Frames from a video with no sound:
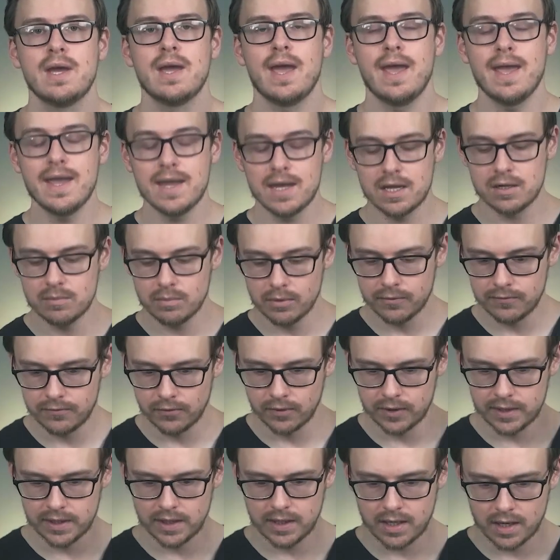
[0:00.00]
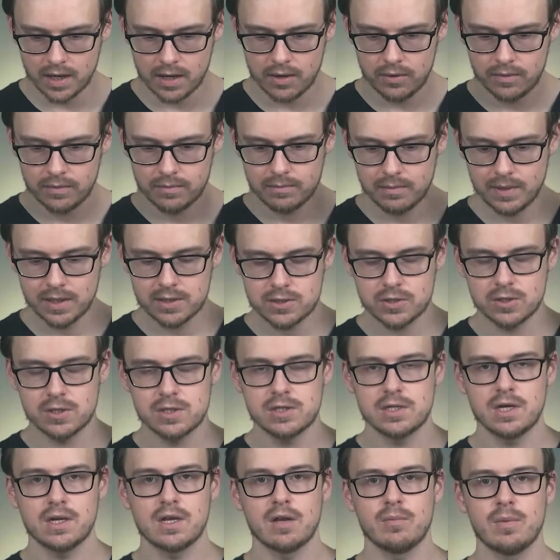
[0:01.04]
And before you go, make sure to
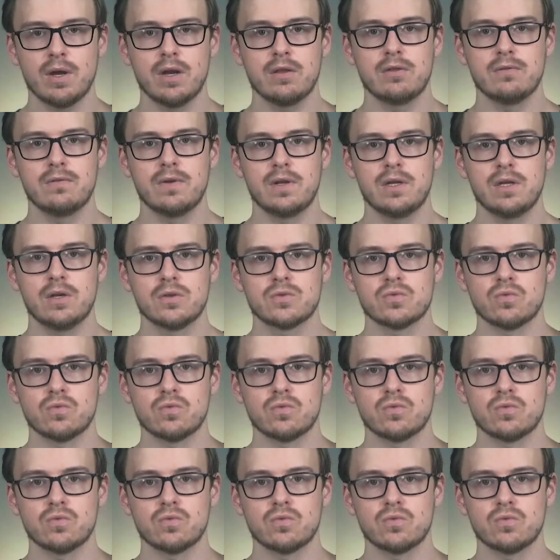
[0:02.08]
check out my other videos